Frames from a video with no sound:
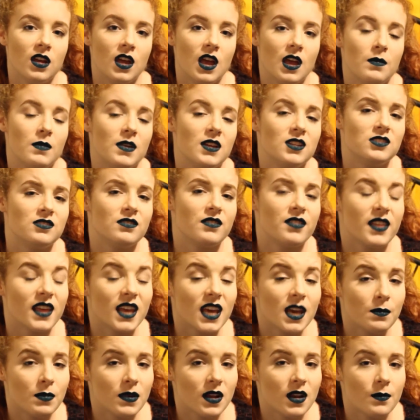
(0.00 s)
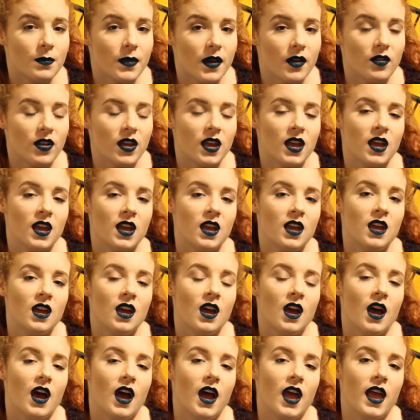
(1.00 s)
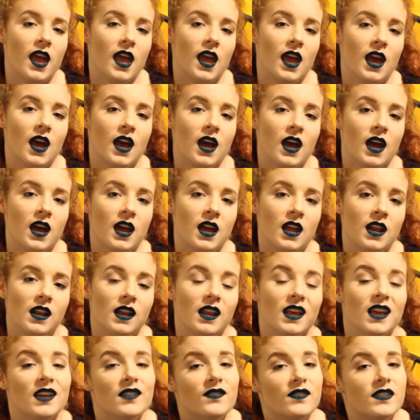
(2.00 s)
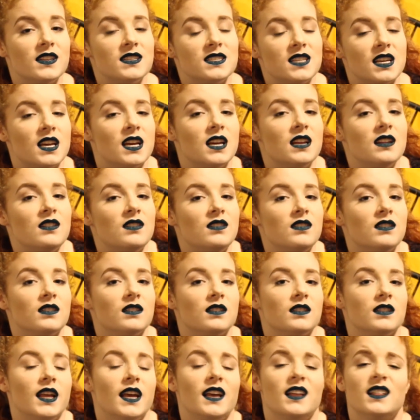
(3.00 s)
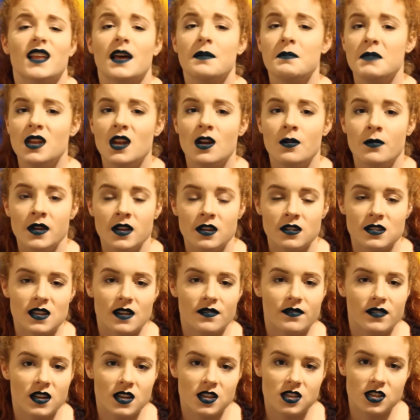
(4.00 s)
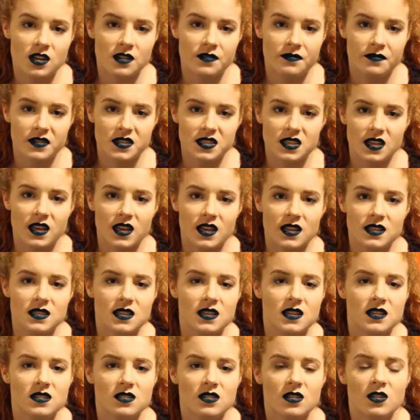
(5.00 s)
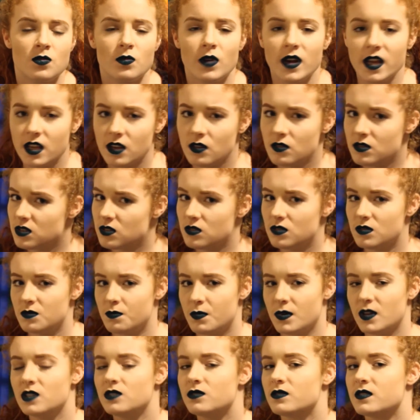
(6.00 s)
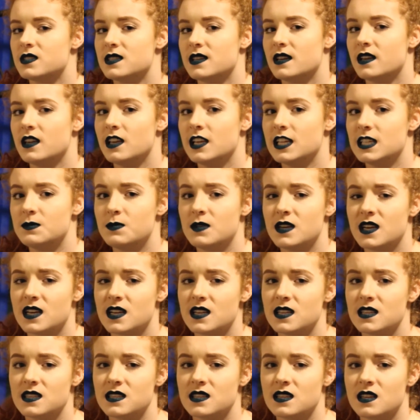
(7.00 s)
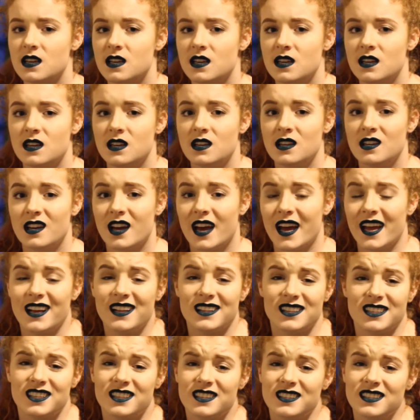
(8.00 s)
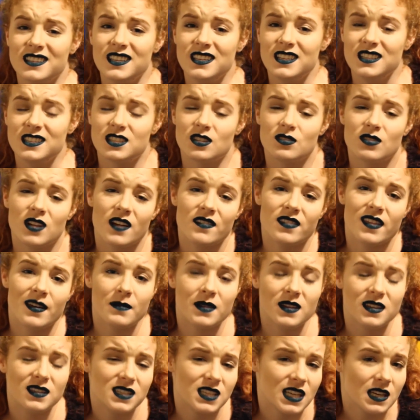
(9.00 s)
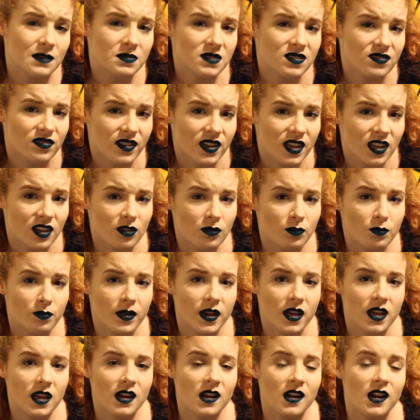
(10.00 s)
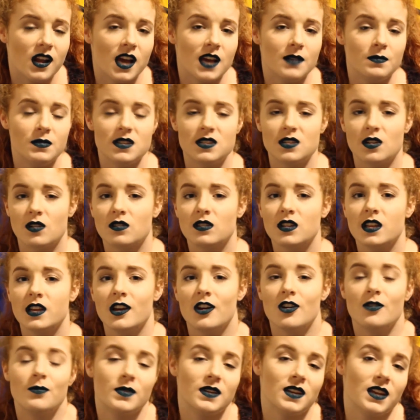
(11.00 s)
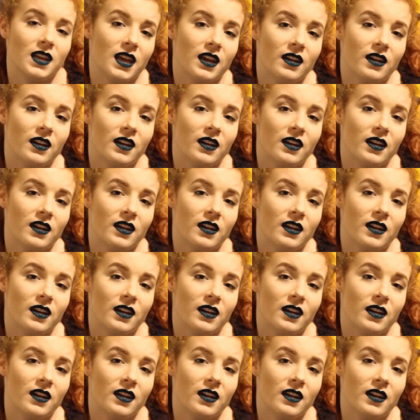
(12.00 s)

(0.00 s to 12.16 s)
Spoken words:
it made you think a bit about it, and if it did, like, let me know what your definition of resilience is, or what you do to build resilience, because I clearly don't have that many tips for you, but I'd be totally open to